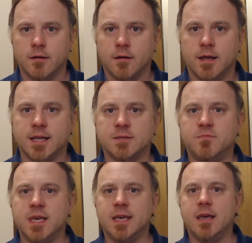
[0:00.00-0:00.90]
is
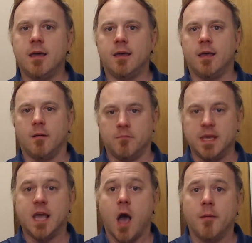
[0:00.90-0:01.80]
be
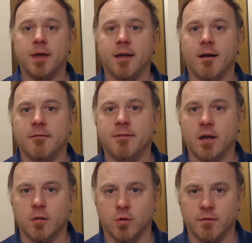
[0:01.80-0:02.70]
becoming
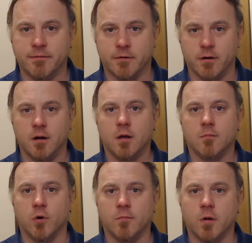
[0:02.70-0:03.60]
available for
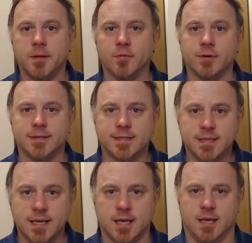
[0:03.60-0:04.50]
more and more people to
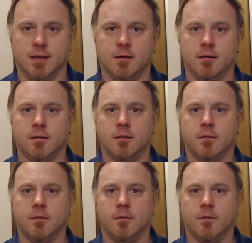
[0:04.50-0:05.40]
see.
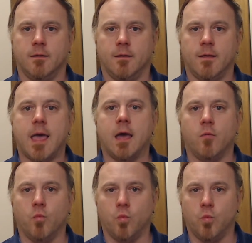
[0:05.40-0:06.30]

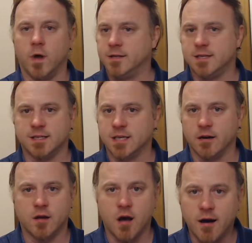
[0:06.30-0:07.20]
And once it's
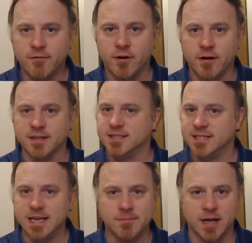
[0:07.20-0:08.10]
uncovered and
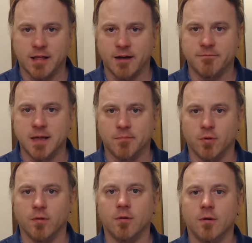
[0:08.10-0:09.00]
seen by a lot of
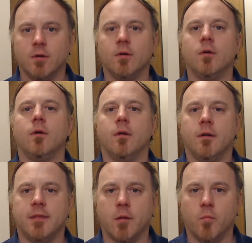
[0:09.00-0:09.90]
people,
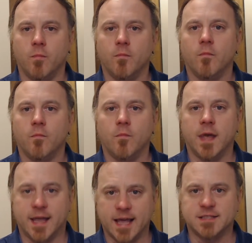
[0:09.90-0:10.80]
then
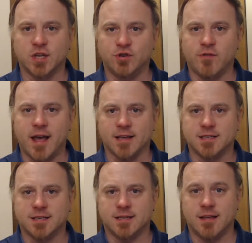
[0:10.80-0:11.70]
it gets
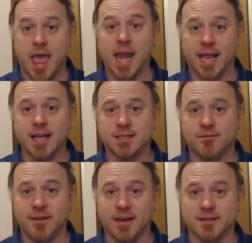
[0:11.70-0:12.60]
addressed and it gets
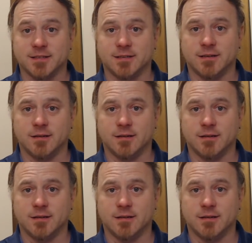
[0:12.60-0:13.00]
fixed.